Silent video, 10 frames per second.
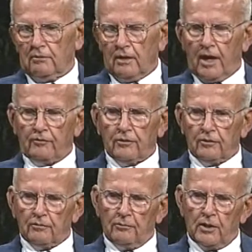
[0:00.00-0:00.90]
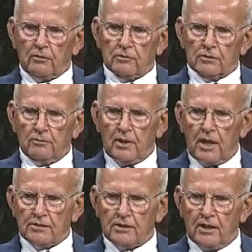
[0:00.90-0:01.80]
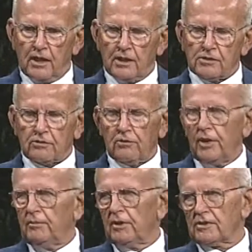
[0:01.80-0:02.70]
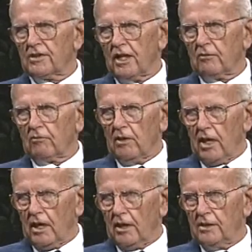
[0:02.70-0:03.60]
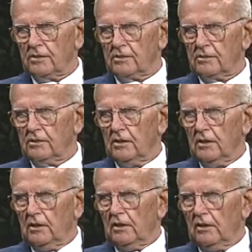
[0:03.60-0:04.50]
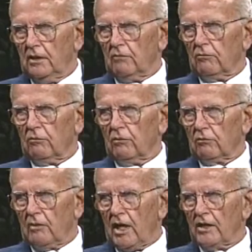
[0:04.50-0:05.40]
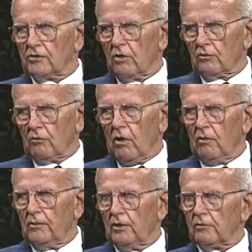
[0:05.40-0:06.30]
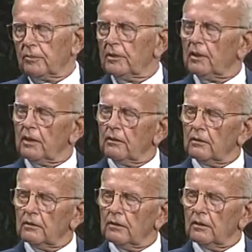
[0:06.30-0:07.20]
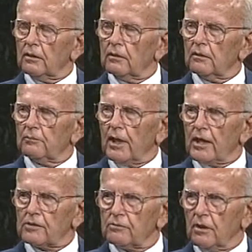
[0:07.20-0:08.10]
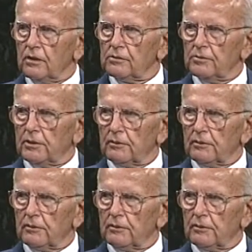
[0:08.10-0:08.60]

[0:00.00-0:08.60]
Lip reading: after milk was homogenized, cream does not rise. It will rise on raw milk, but not on pasteurized milk.